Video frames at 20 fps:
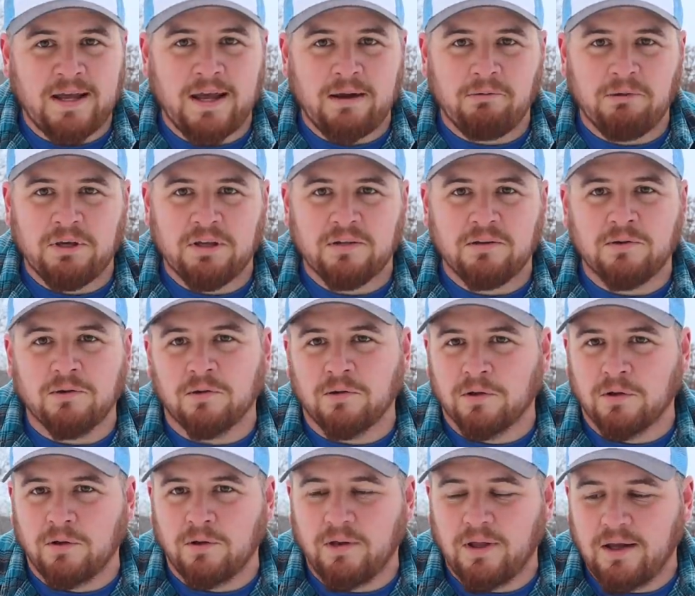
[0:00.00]
day we can do a
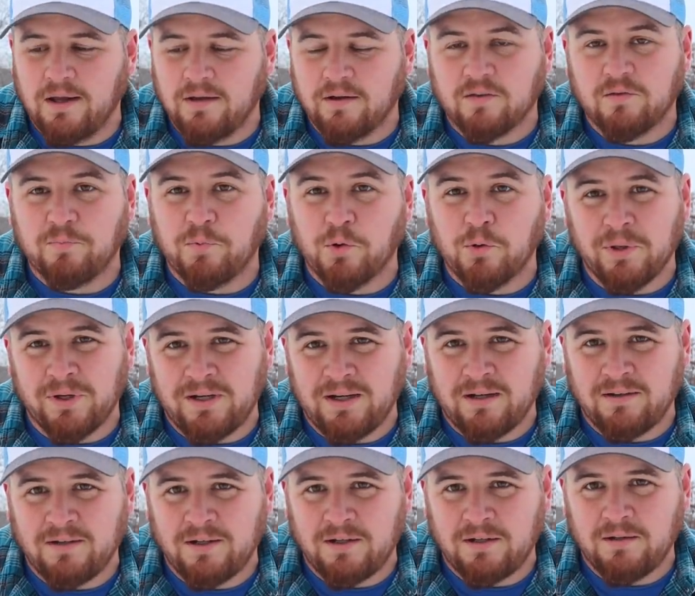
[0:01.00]
little uh, exploring
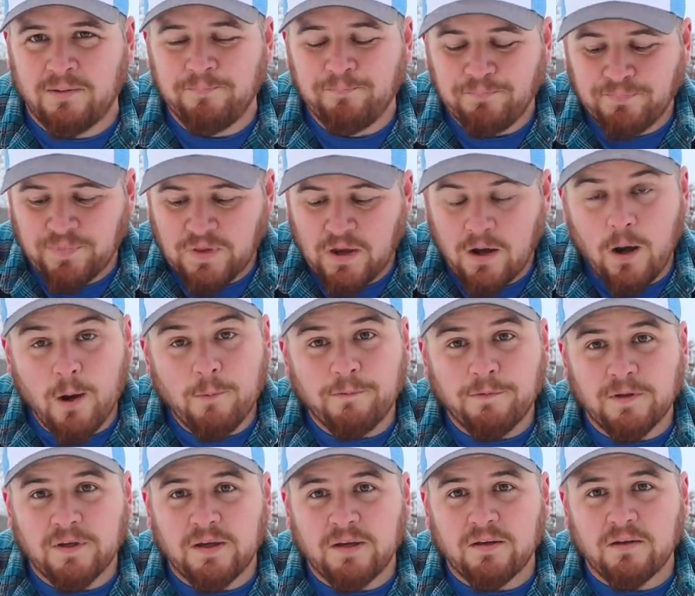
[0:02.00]
down there,
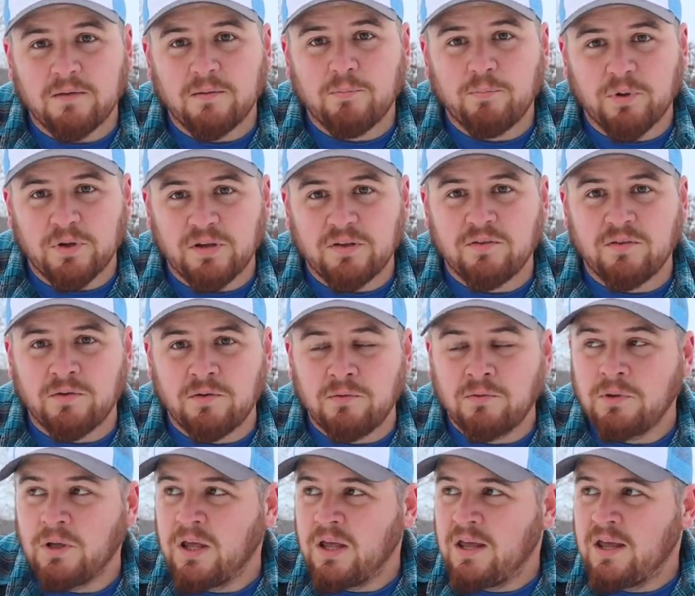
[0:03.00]
hopefully pretty
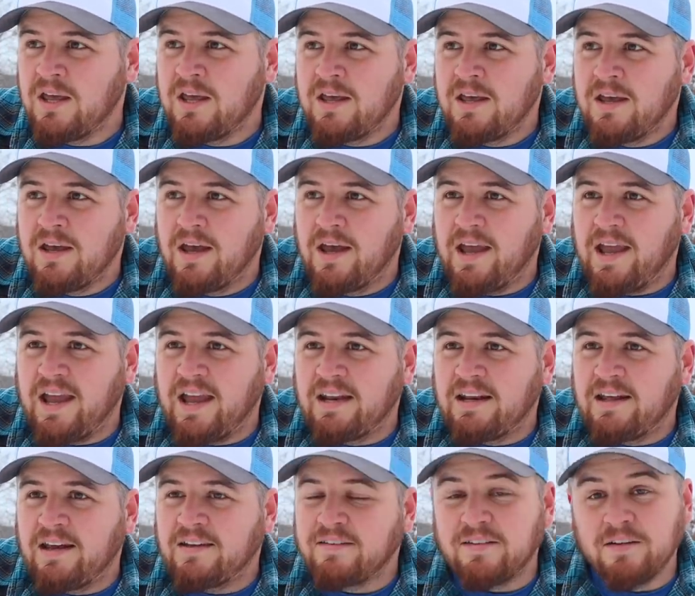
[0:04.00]
soon.
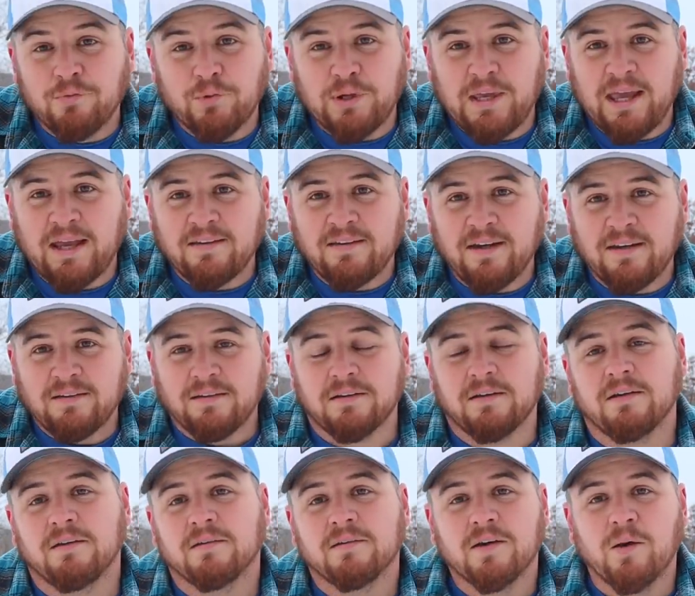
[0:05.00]
And uh, see if we can't take
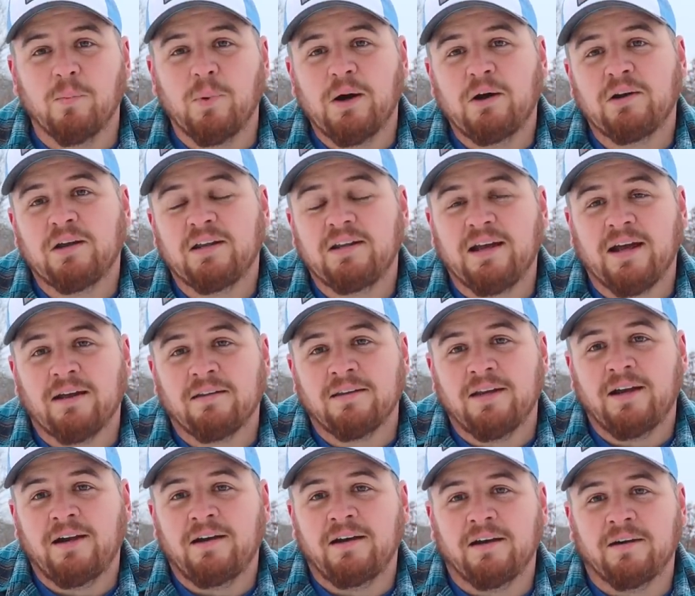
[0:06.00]
the Kubota down
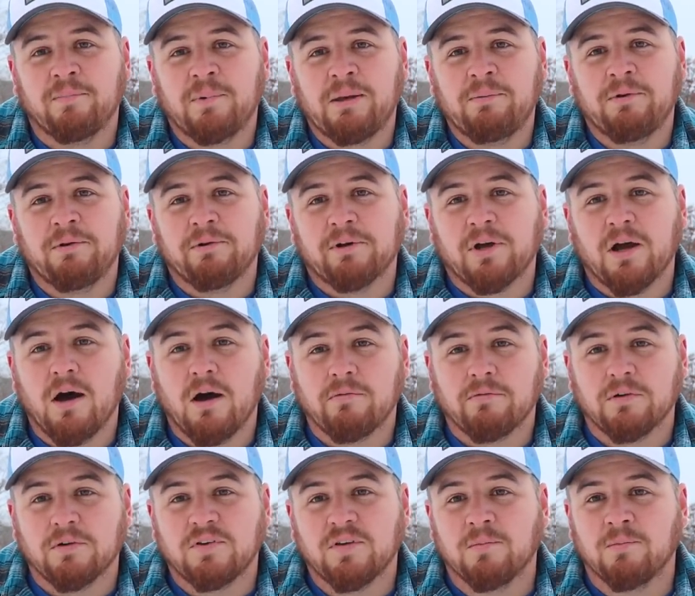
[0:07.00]
there and maybe
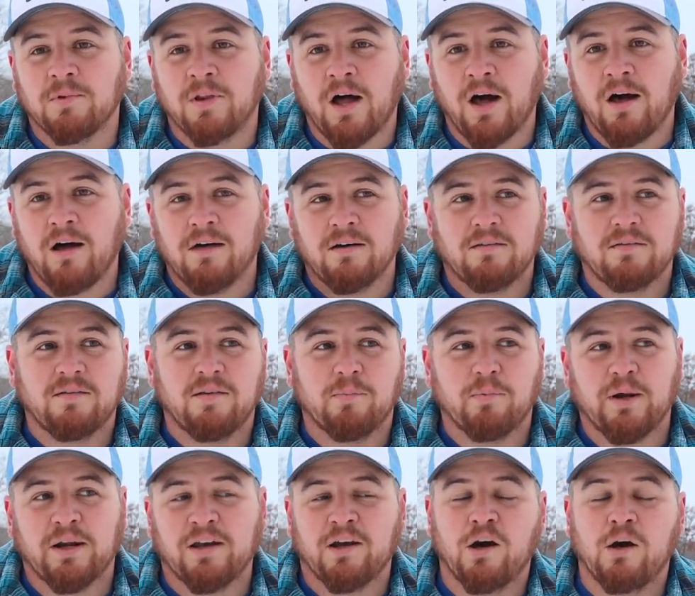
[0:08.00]
recover some logs to
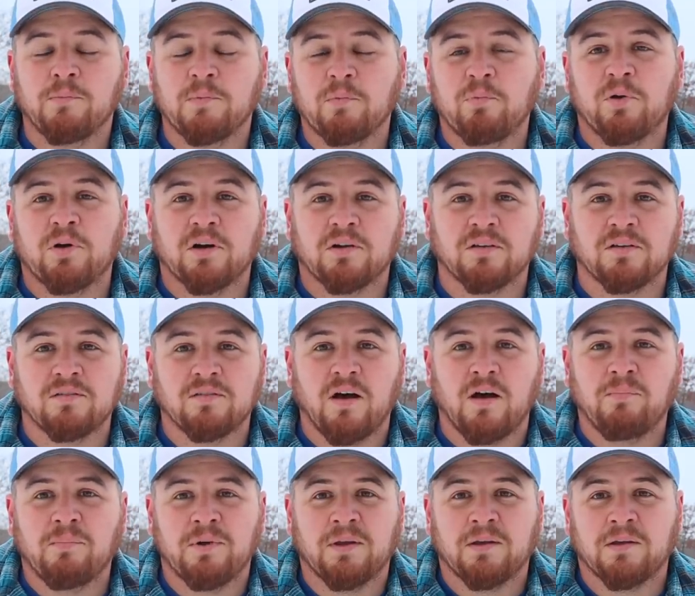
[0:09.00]
bring home to put on the
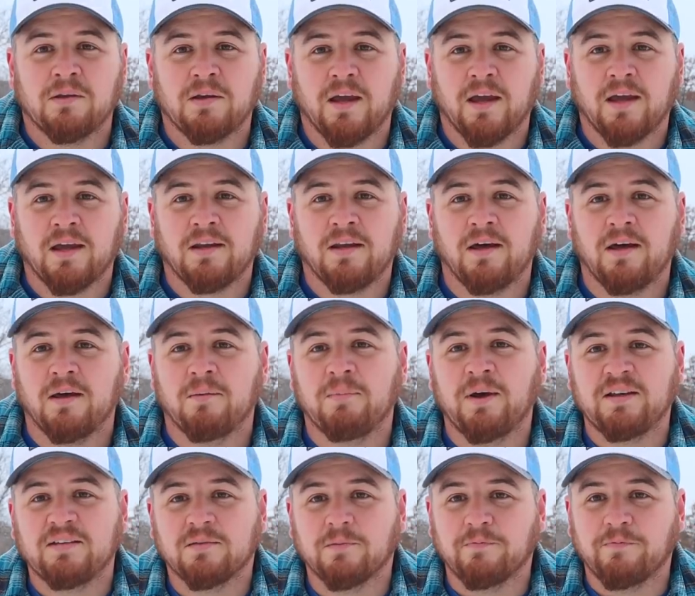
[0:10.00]
sawmill and uh,
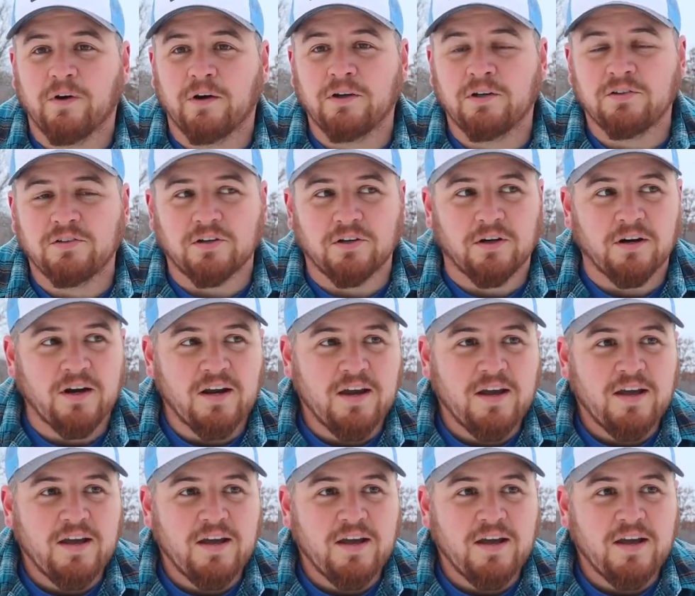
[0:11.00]
make some furniture.